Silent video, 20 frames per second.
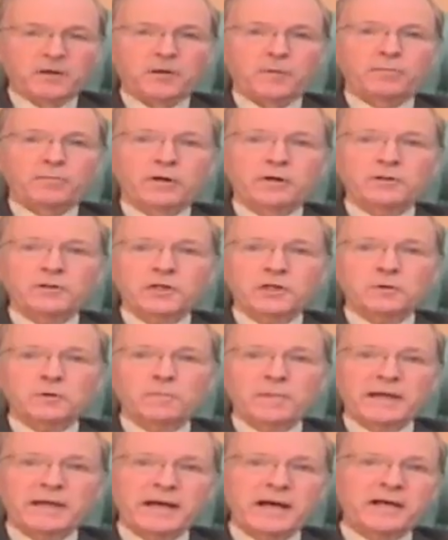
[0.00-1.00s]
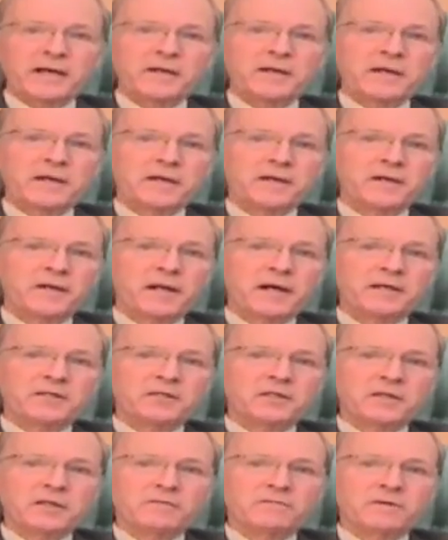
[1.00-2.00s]
The process began in
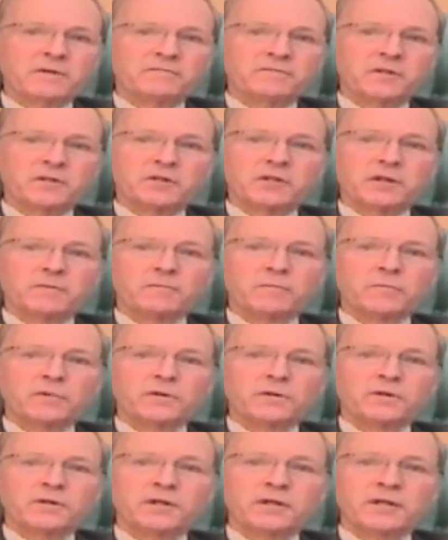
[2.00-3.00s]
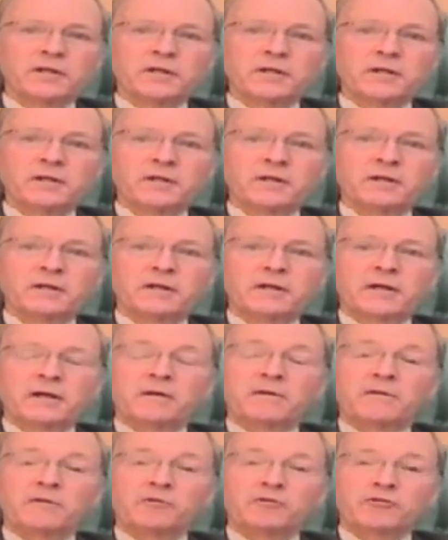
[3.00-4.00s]
1957 with the
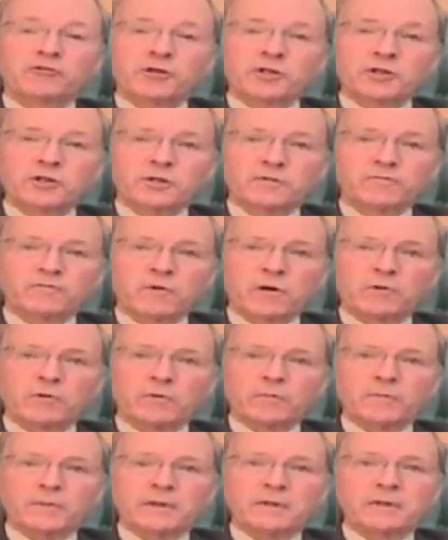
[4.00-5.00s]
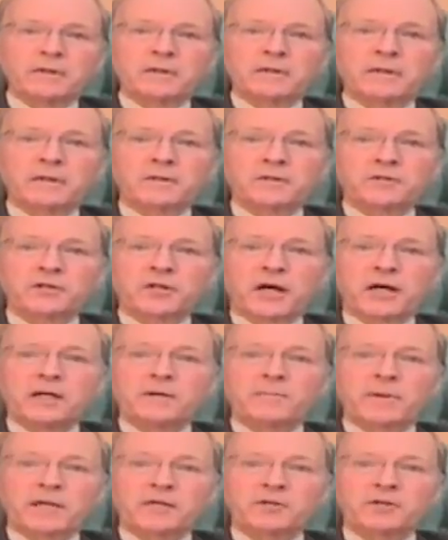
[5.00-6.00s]
Treaty of Rome,
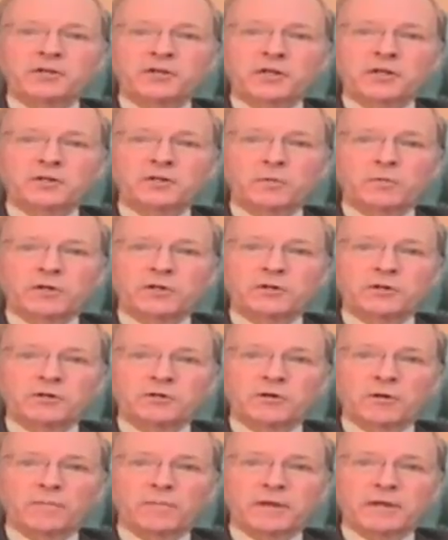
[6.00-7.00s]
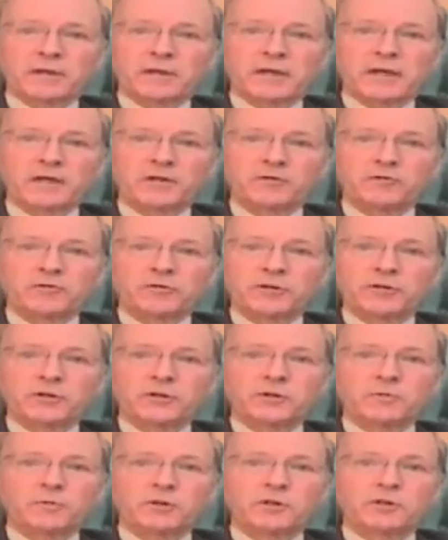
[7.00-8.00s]
signed by six West European
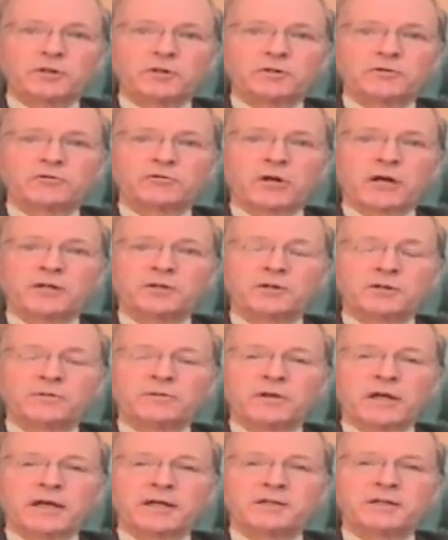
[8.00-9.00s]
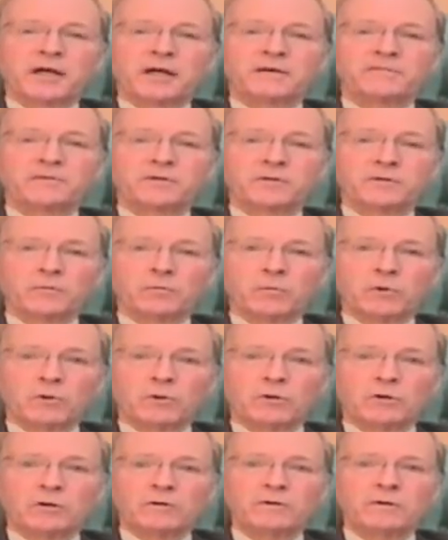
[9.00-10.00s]
countries which had tried to unite after the
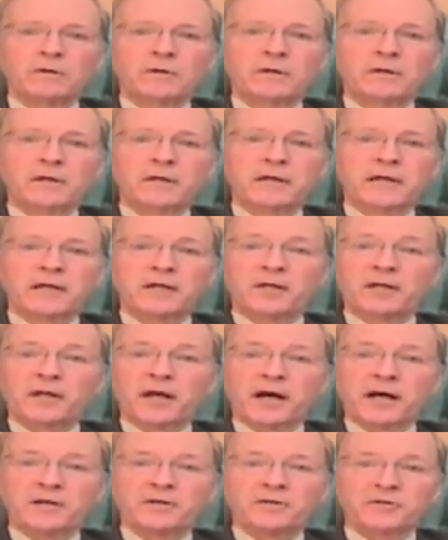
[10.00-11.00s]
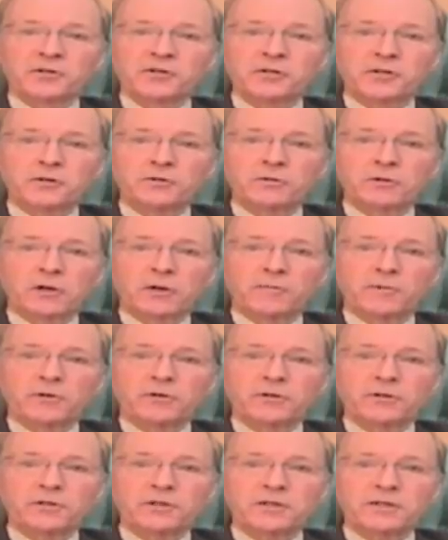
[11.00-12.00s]
war in an iron and steel
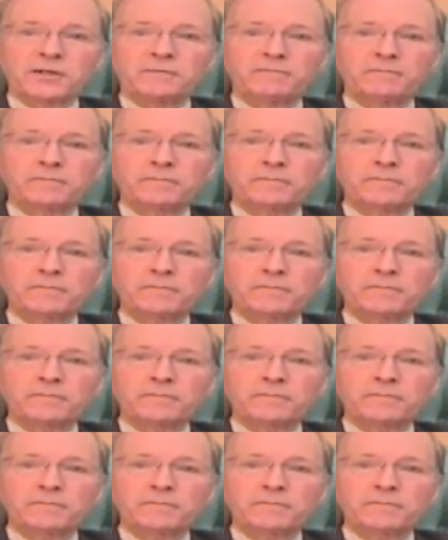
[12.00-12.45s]
community,